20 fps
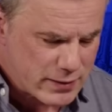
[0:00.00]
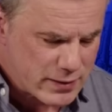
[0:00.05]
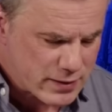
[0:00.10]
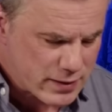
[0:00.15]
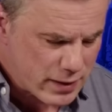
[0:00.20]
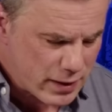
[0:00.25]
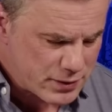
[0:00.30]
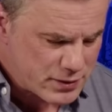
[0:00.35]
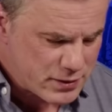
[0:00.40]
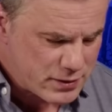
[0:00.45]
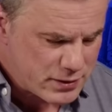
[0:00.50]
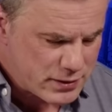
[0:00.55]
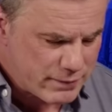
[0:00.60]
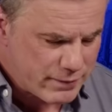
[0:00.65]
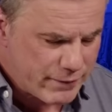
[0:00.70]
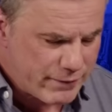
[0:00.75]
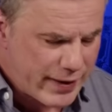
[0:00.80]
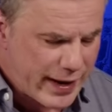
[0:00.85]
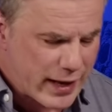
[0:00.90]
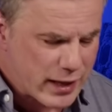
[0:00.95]
discussions of
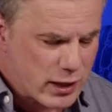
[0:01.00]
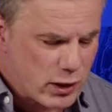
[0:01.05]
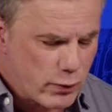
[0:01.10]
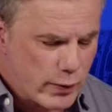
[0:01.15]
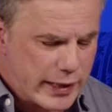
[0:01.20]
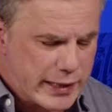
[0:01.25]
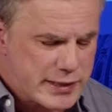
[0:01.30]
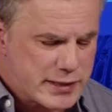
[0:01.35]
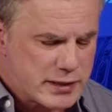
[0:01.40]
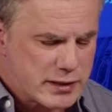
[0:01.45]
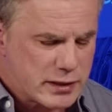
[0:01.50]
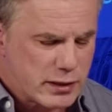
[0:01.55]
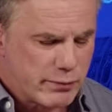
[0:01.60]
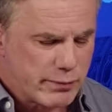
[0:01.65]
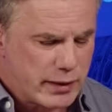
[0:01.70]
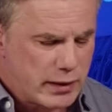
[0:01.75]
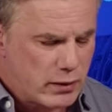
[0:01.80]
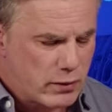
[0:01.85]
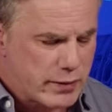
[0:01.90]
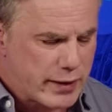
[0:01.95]
evacuations and
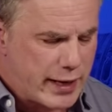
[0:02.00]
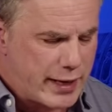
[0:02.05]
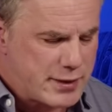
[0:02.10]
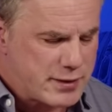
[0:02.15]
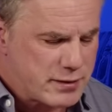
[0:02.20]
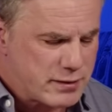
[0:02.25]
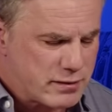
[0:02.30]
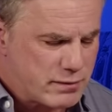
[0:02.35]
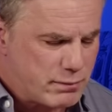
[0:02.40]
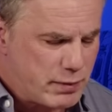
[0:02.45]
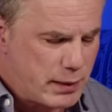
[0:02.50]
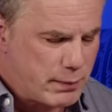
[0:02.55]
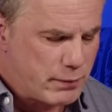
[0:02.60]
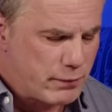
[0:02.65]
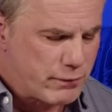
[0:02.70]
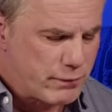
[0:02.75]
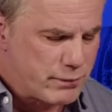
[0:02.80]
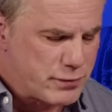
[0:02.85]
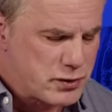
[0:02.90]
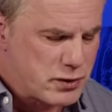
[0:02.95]
relocations of
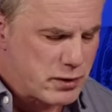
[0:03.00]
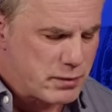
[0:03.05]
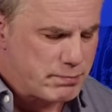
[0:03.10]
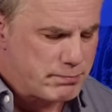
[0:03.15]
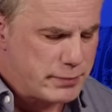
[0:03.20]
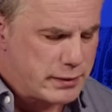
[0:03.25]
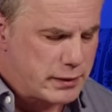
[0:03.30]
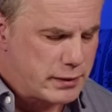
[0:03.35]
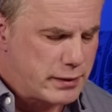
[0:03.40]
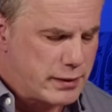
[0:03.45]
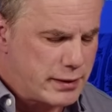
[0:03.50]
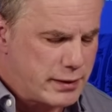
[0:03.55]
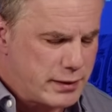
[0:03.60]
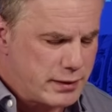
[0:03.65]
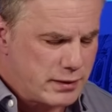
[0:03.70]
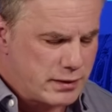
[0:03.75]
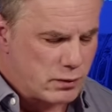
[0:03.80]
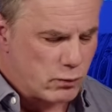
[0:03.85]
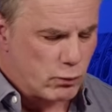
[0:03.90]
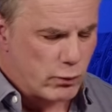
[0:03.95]
people from certain
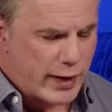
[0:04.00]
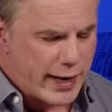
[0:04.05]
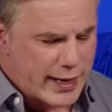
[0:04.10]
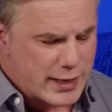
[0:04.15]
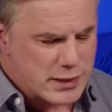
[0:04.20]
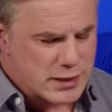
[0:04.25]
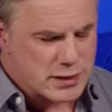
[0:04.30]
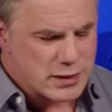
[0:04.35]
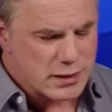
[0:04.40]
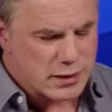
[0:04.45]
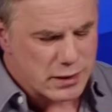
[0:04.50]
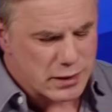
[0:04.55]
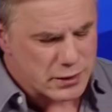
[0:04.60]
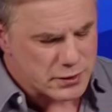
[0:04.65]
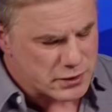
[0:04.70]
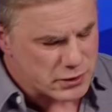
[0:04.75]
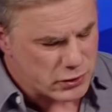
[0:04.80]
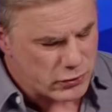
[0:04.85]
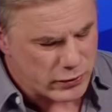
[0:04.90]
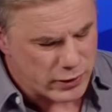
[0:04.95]
buildings, arrests, and other
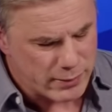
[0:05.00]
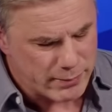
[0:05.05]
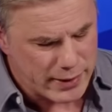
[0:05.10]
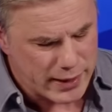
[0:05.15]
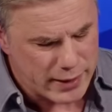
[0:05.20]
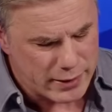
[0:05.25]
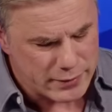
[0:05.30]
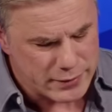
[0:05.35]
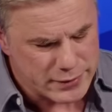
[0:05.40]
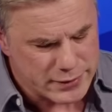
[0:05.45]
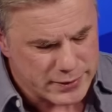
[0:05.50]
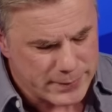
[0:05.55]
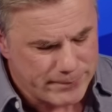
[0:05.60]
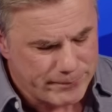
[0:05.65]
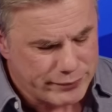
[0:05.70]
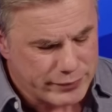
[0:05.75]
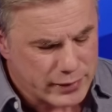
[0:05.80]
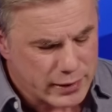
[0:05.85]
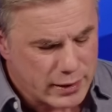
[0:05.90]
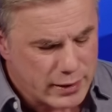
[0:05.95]
security matters.
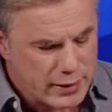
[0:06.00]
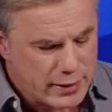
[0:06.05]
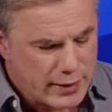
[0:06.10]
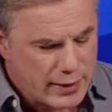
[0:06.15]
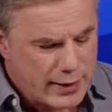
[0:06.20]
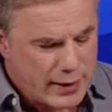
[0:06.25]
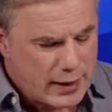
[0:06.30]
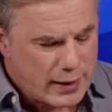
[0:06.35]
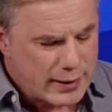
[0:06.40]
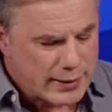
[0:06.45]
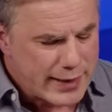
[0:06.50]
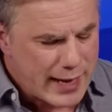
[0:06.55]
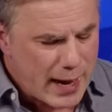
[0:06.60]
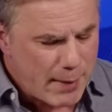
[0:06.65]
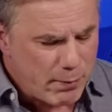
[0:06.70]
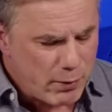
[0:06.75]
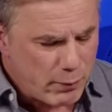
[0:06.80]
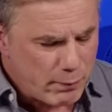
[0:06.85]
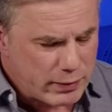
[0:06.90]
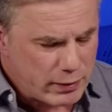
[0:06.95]
The
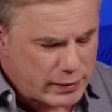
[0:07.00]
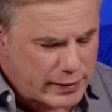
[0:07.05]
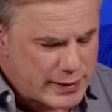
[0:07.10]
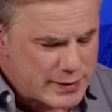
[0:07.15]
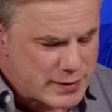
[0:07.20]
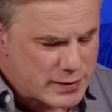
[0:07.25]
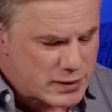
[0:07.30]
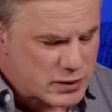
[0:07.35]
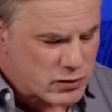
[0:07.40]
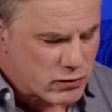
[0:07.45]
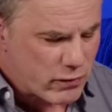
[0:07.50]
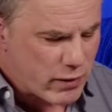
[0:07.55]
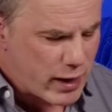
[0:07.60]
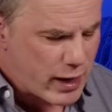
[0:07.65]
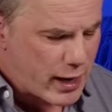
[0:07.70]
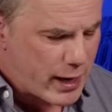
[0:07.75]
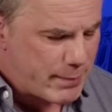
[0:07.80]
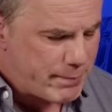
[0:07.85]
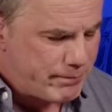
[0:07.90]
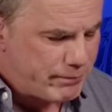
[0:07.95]
Capitol Police
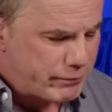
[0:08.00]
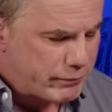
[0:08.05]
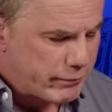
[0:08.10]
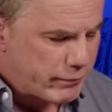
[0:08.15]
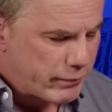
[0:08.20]
describe